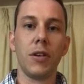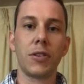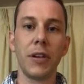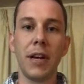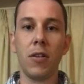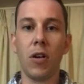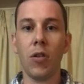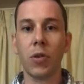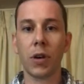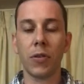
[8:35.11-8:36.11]
So now
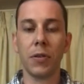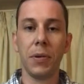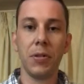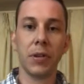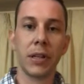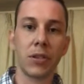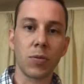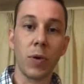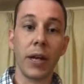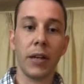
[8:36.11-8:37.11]
all we're going to be doing is
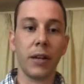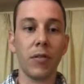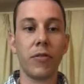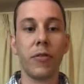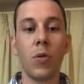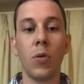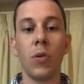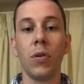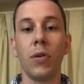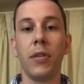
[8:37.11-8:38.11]
waiting
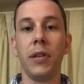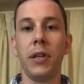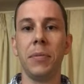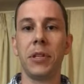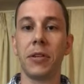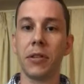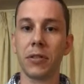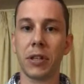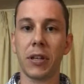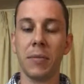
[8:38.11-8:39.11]
for the
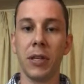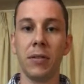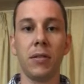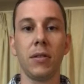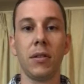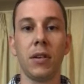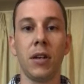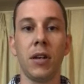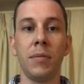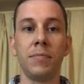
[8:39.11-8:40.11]
materials to come in.
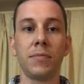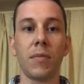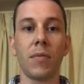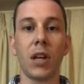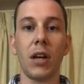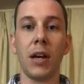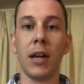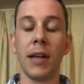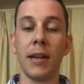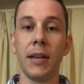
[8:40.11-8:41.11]

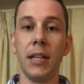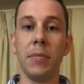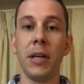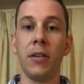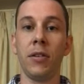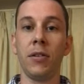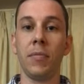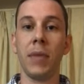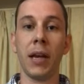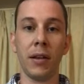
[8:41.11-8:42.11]
I had emailed
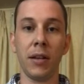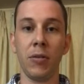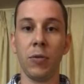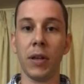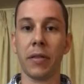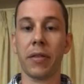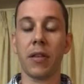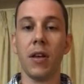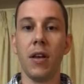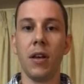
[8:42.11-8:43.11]
Mandy with
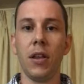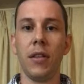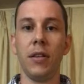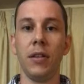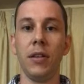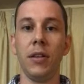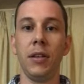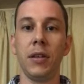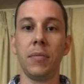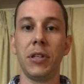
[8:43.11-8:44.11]

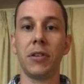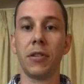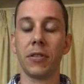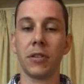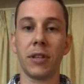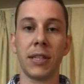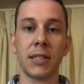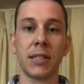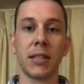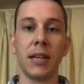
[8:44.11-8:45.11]
the materials
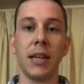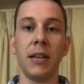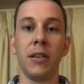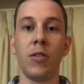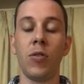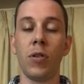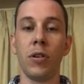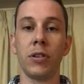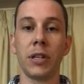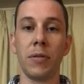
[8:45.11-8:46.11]
list and the
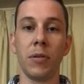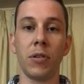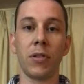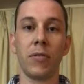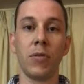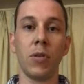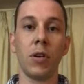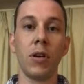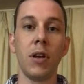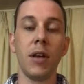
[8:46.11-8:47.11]
orders that we were looking
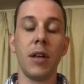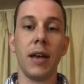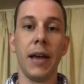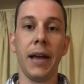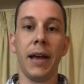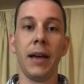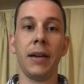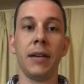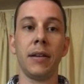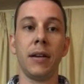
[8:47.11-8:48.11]
for,
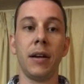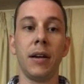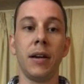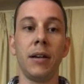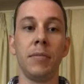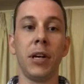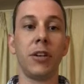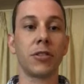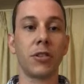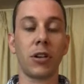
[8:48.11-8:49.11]
and I
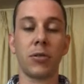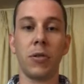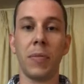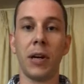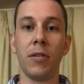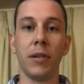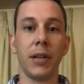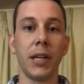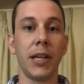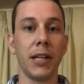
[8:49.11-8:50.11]
also talked to her about
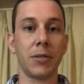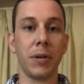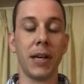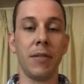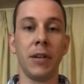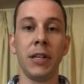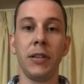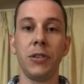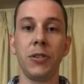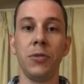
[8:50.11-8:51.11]
in case we have any
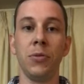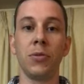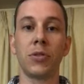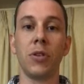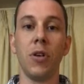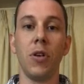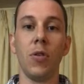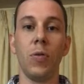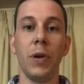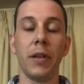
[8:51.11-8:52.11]
issues
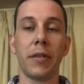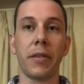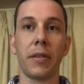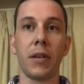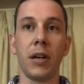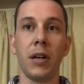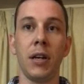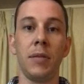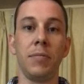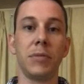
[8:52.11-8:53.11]
with
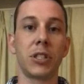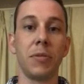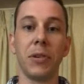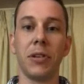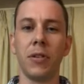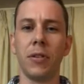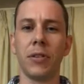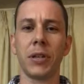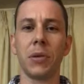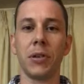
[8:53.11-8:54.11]
certain
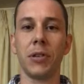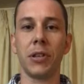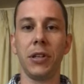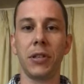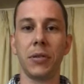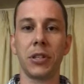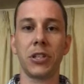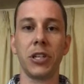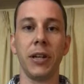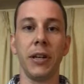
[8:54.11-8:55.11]
materials that we're going to need to
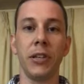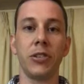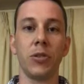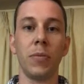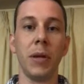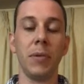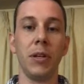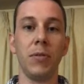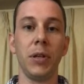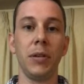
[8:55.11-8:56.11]
exchange, or
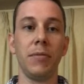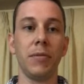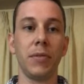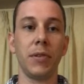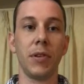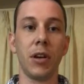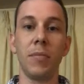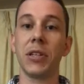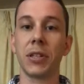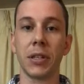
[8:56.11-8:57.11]
maybe we are
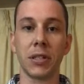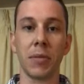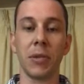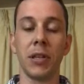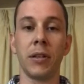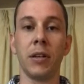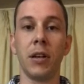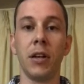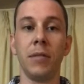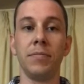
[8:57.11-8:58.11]
missing something,
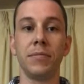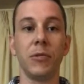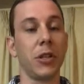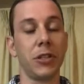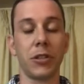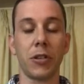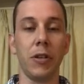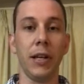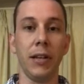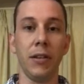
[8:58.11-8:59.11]
we can just
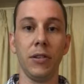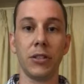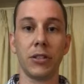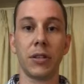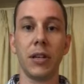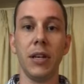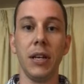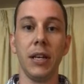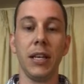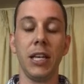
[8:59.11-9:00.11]
go ahead and just
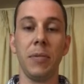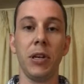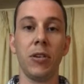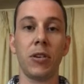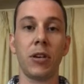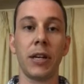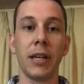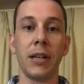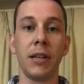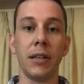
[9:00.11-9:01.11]
email her
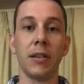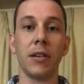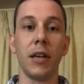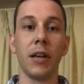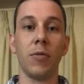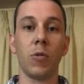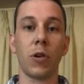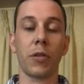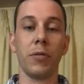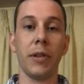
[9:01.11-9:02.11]
again and
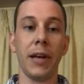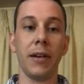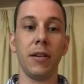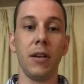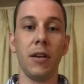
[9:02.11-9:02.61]
work through that.